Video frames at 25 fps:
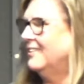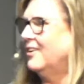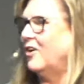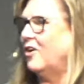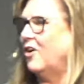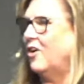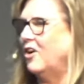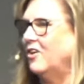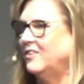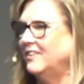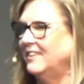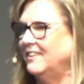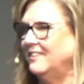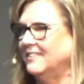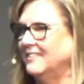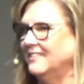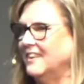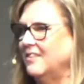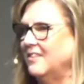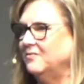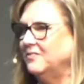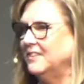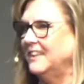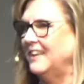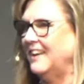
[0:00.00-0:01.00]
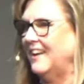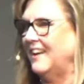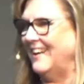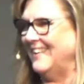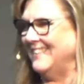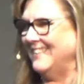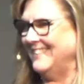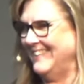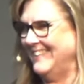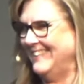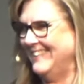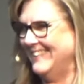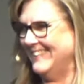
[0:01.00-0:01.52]
all these lovely
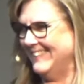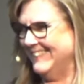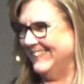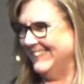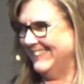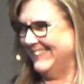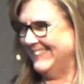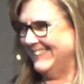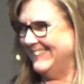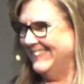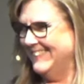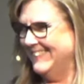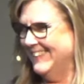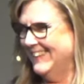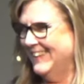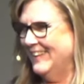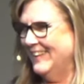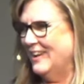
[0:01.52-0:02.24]
ideas